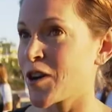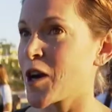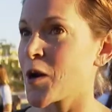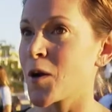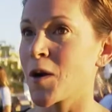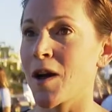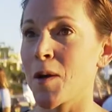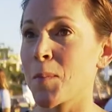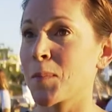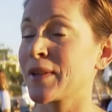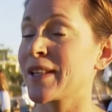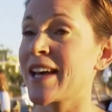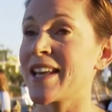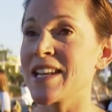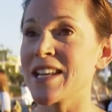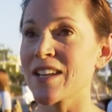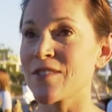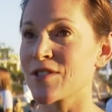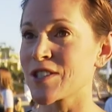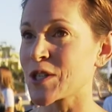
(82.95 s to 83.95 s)
are
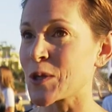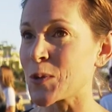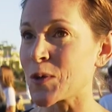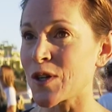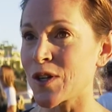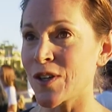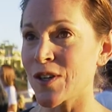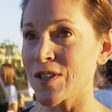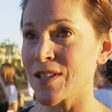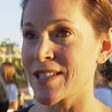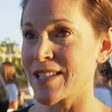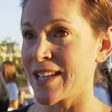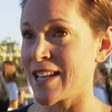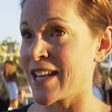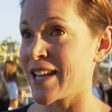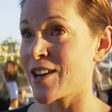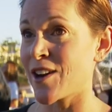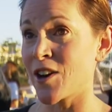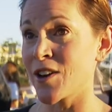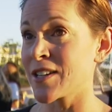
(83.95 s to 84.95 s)
plenty of schools
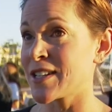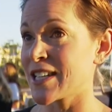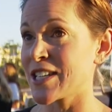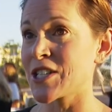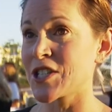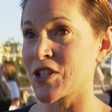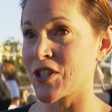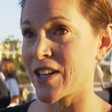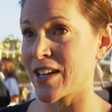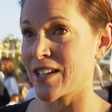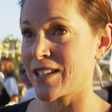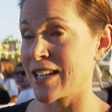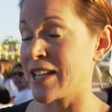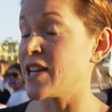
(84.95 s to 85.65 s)
in our district,